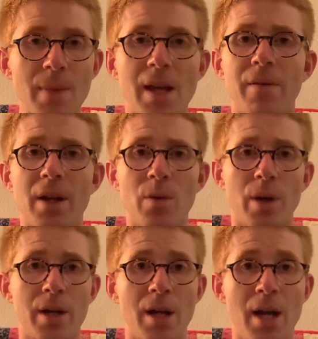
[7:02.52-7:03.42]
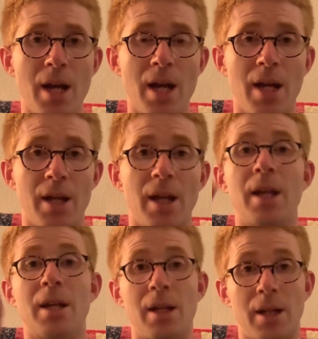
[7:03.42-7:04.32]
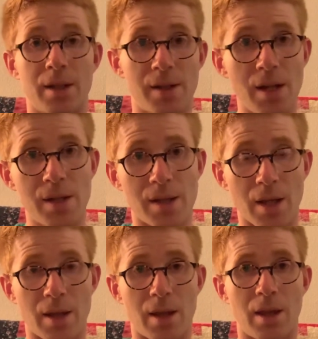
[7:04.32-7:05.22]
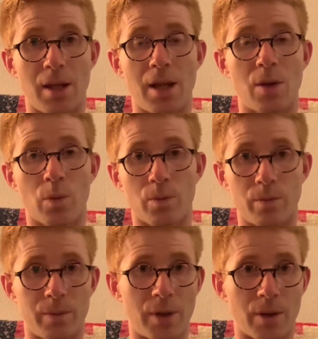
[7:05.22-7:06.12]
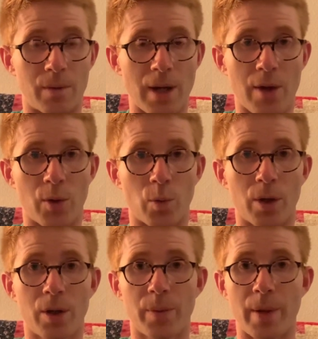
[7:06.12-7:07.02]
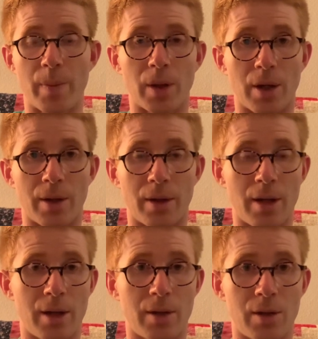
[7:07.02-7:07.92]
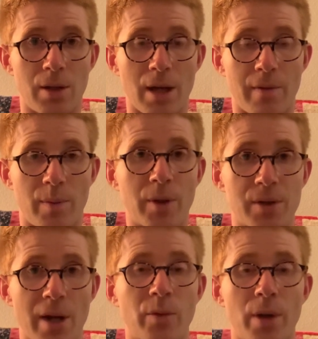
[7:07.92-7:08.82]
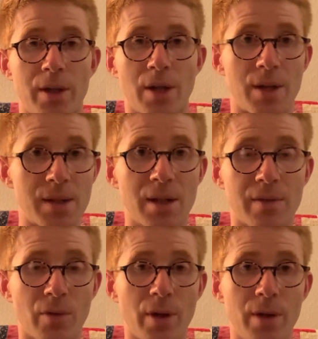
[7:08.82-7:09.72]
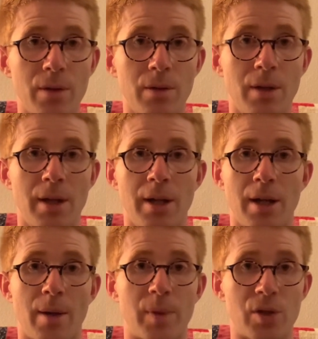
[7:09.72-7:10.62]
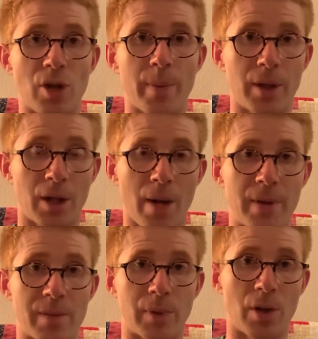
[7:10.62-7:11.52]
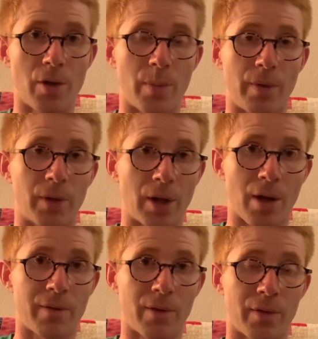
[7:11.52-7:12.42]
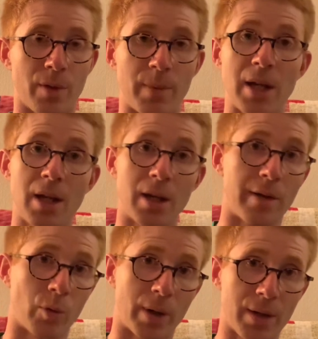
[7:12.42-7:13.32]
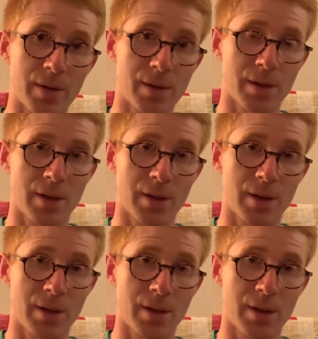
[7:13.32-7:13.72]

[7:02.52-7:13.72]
if anyone sees that out in the world people have built software that does this for you, please drop it in the comments below. That'd be really helpful for me and everyone else.